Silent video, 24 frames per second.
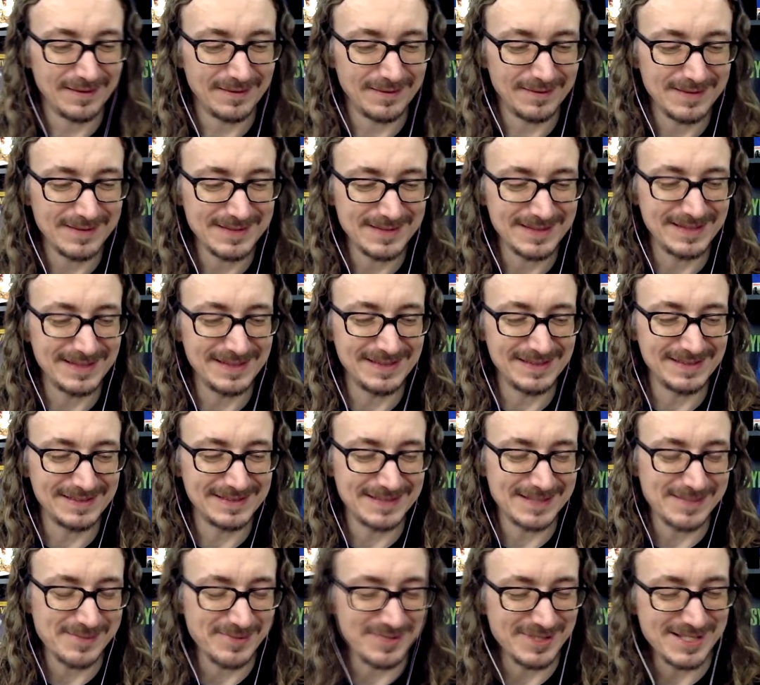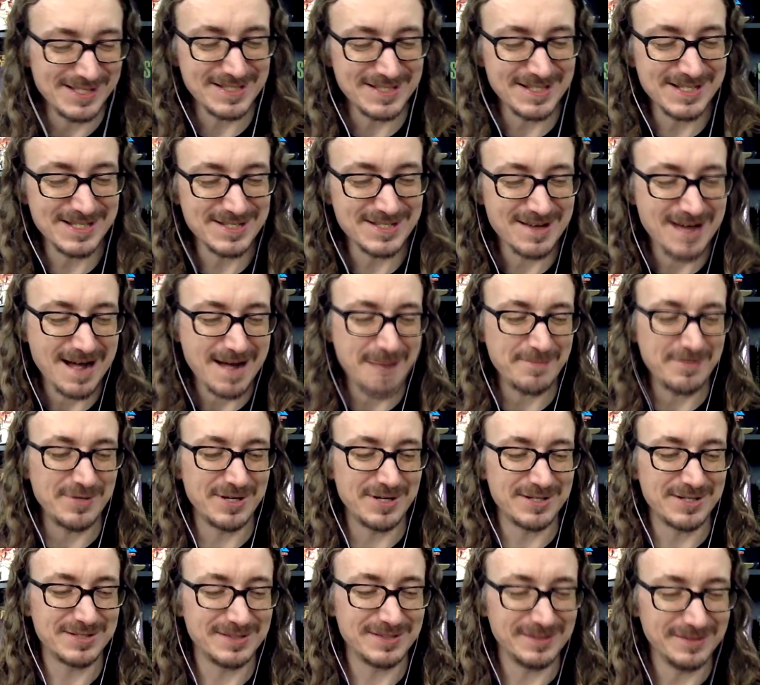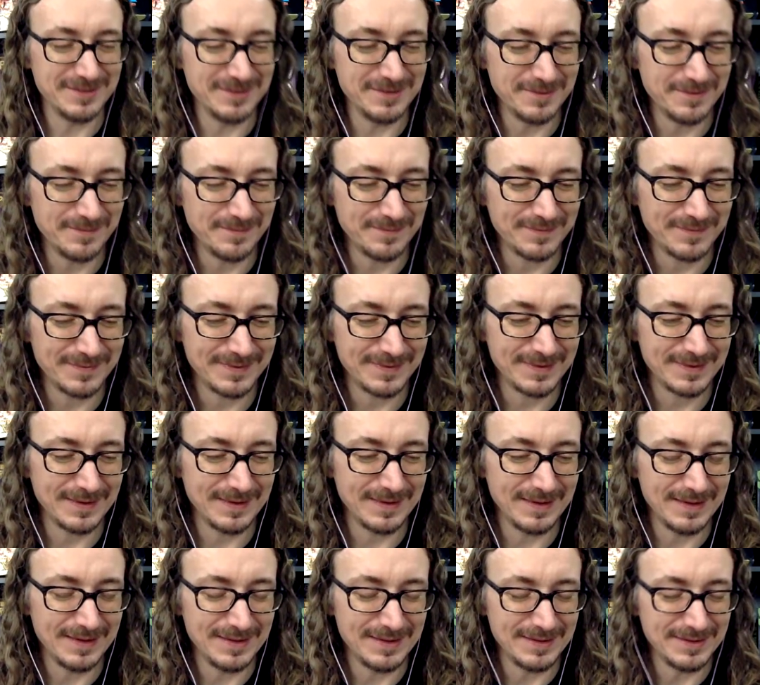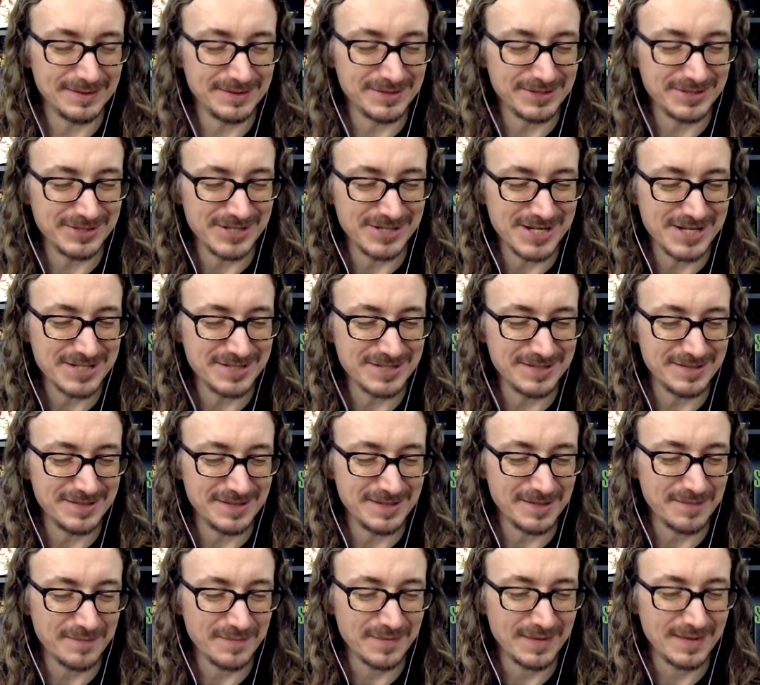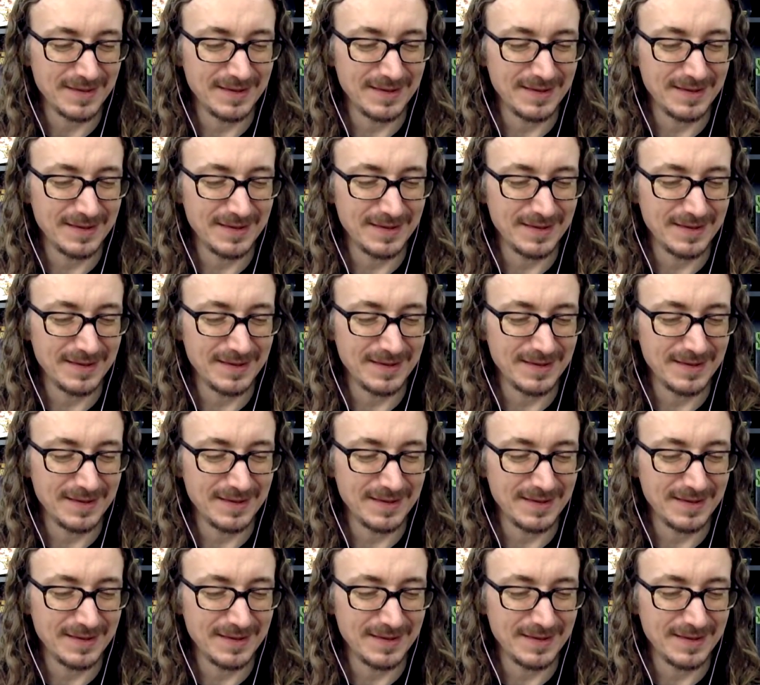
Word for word: Let's get into some of these these topics that you uh, you suggested here.